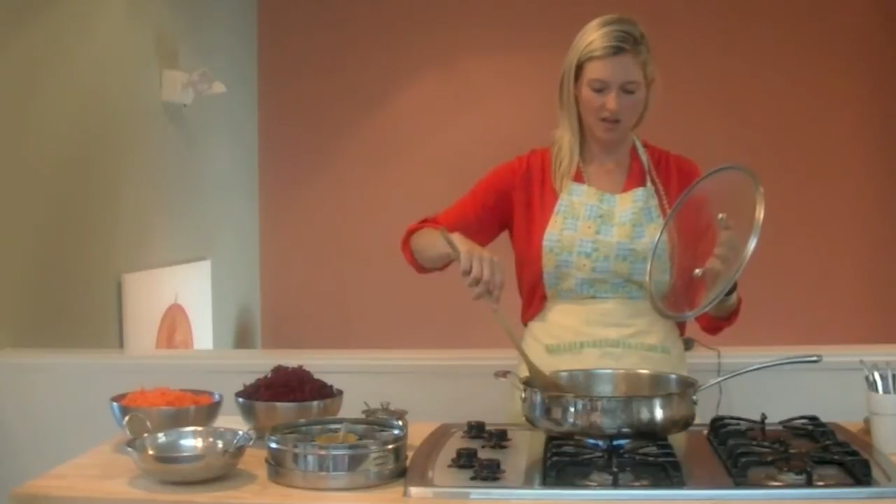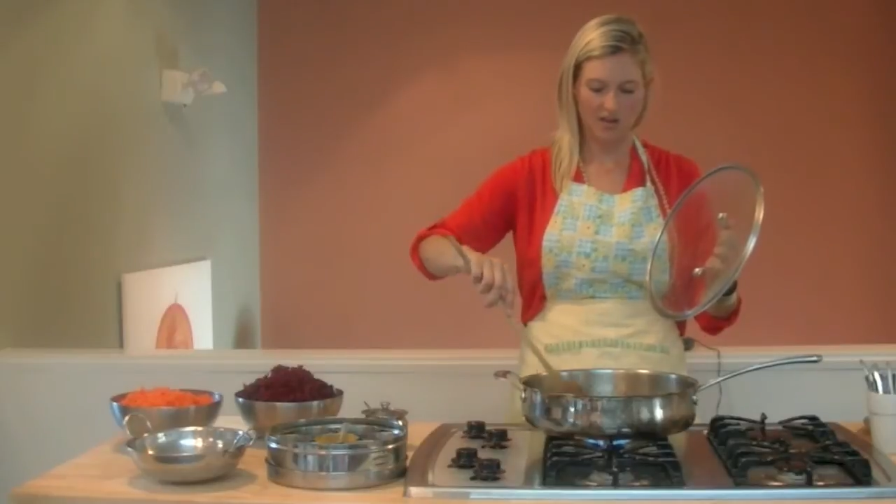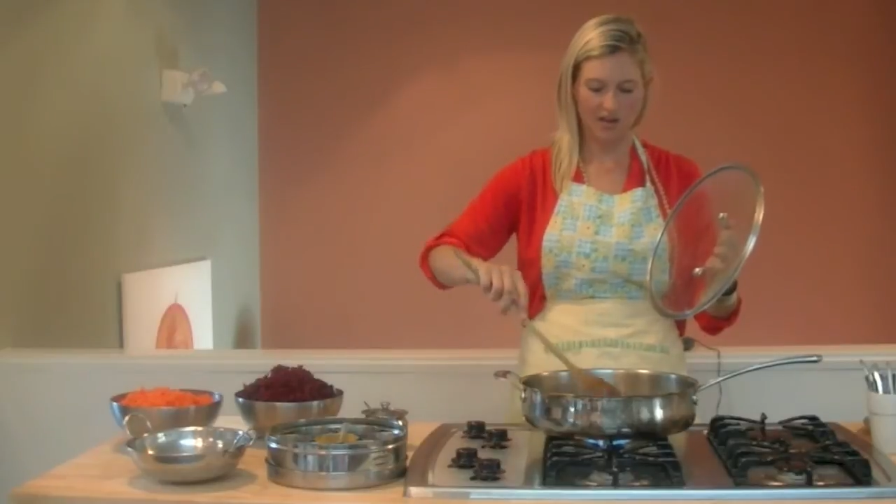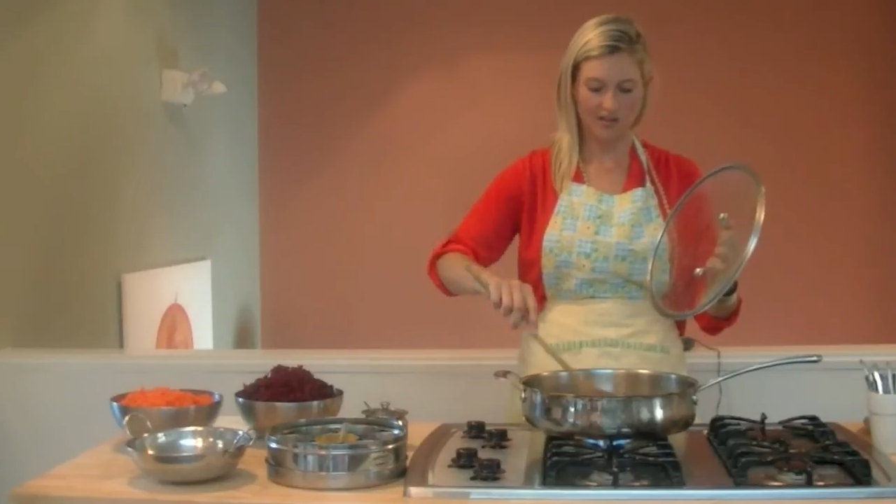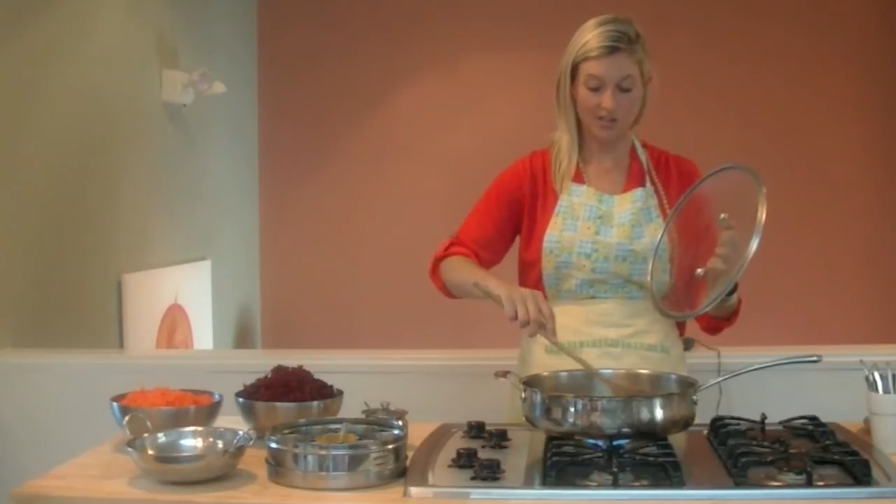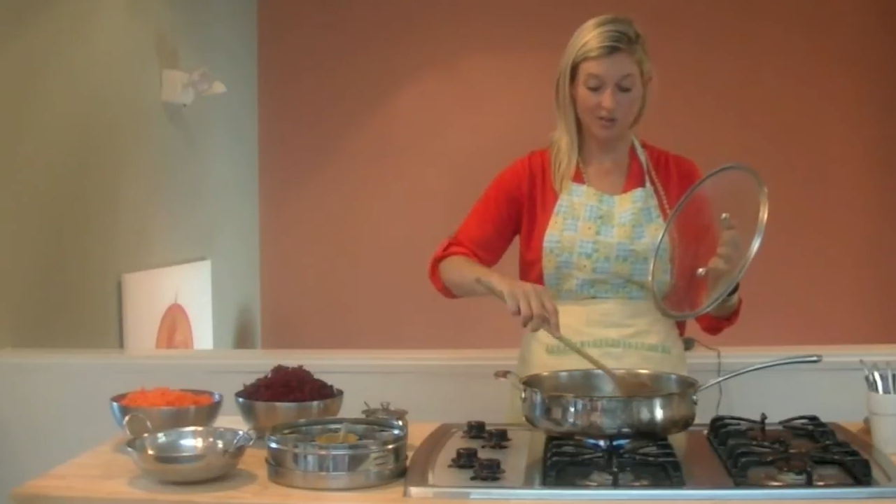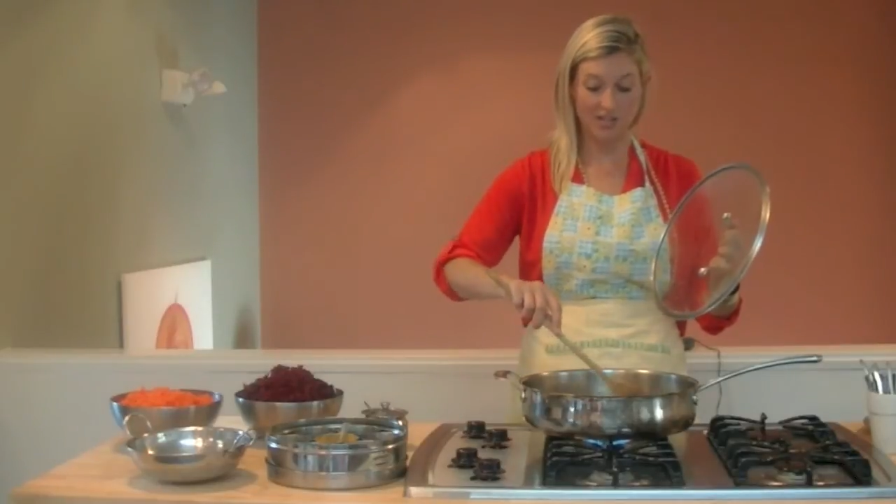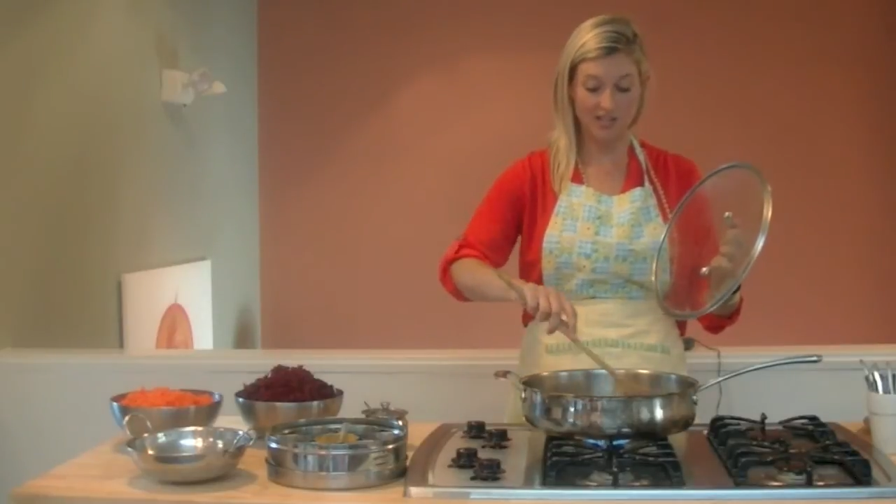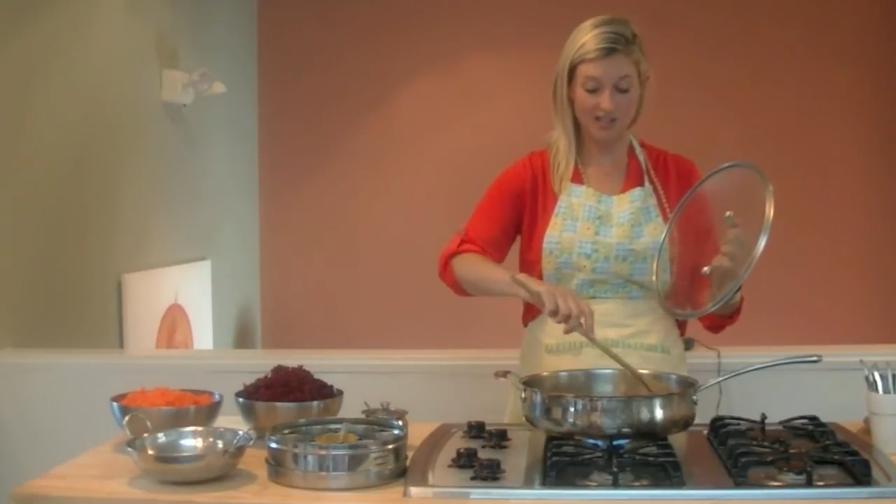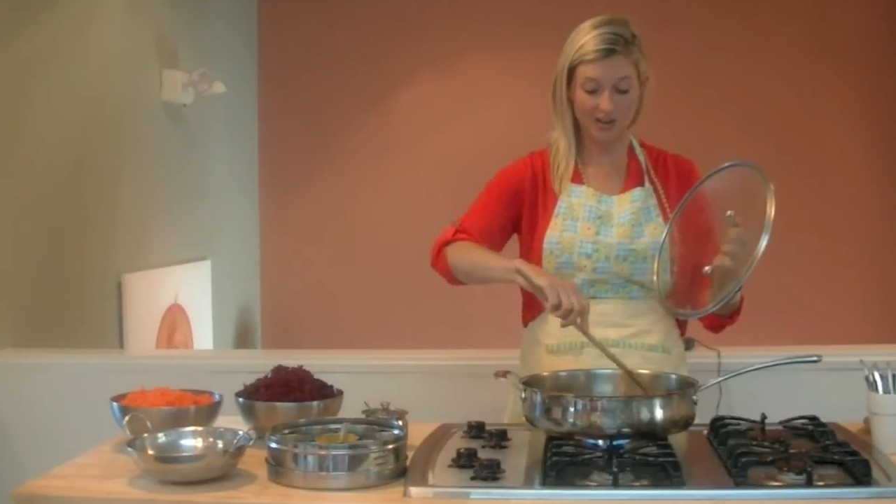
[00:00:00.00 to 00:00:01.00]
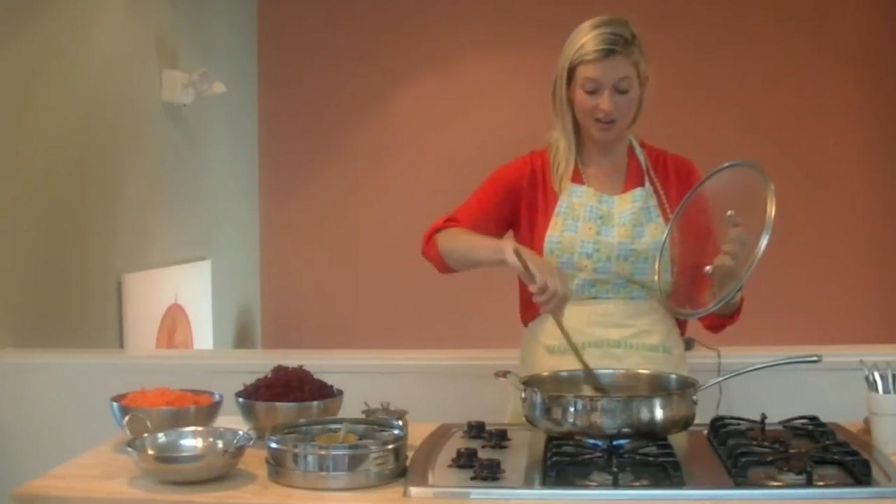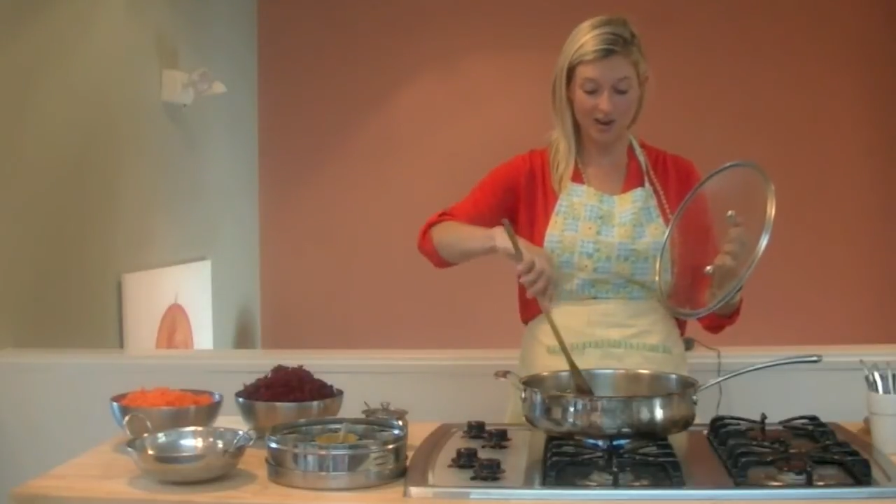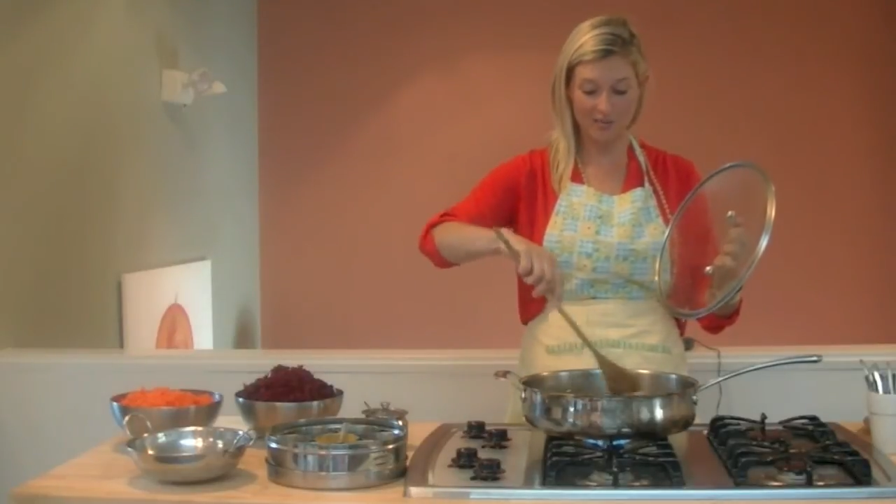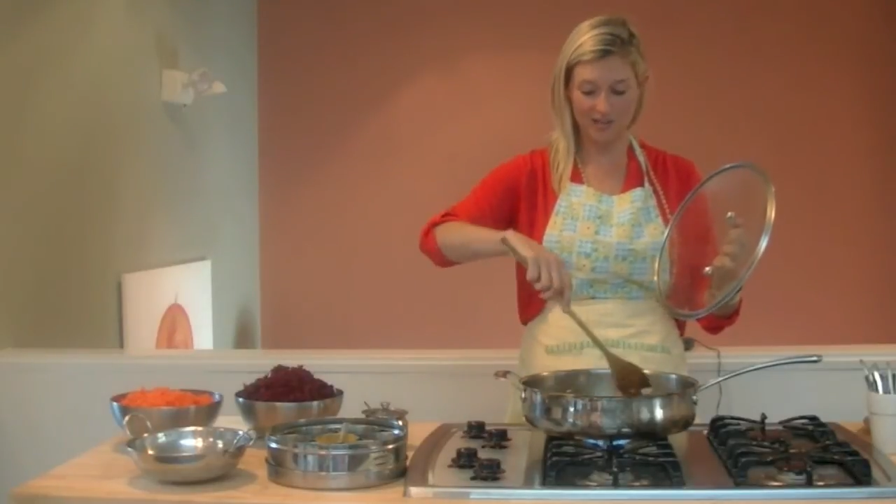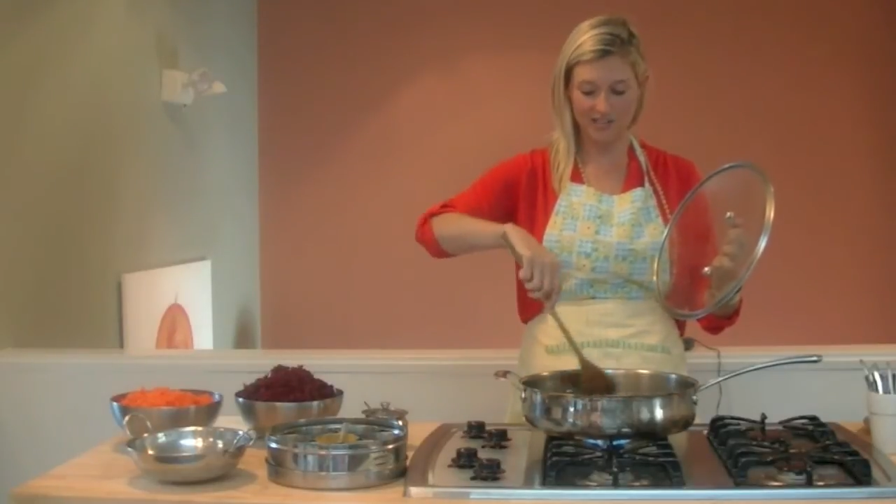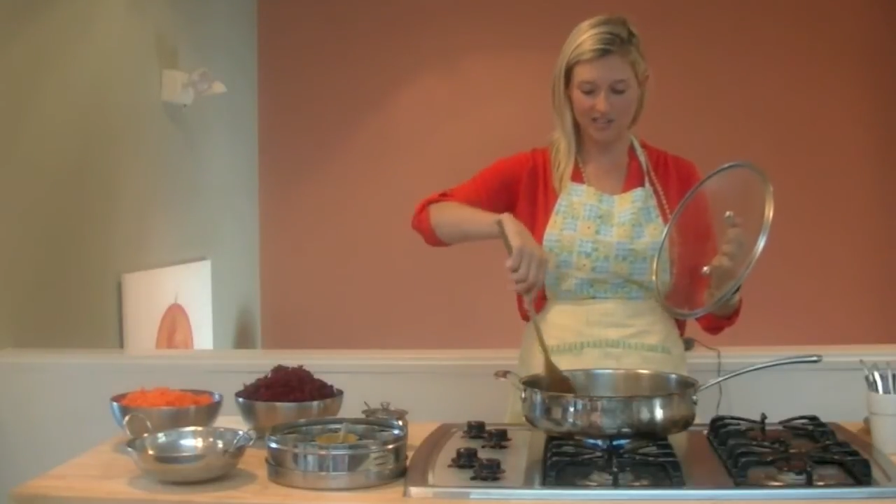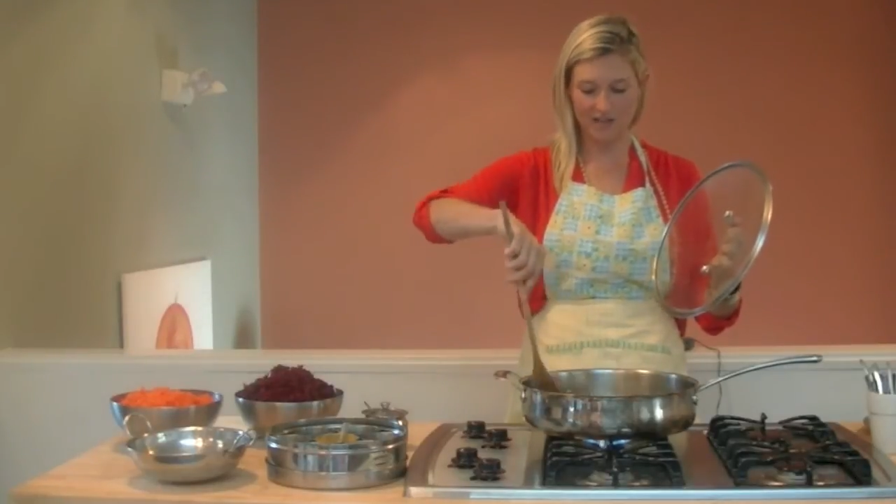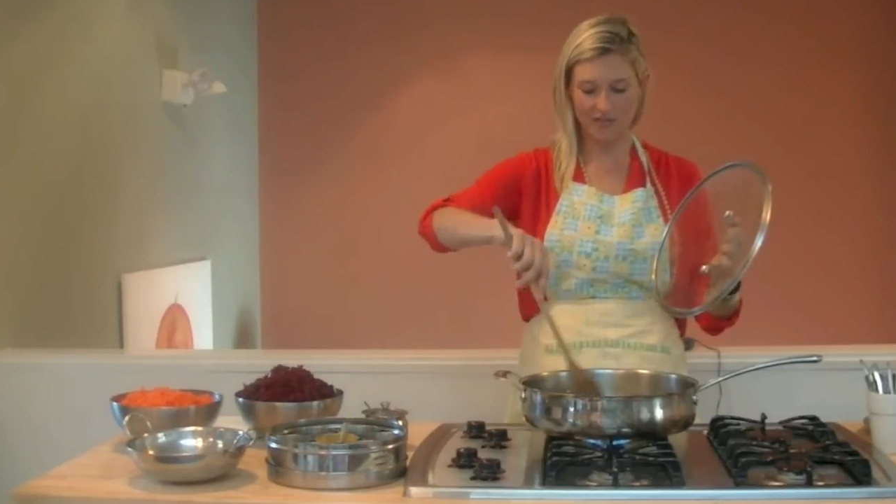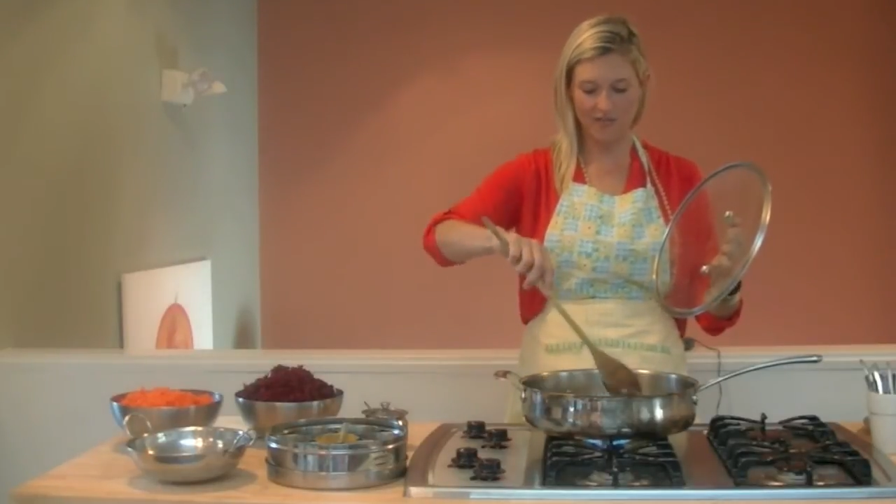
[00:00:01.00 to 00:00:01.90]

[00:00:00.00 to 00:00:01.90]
Okay, so these are caramelized enough.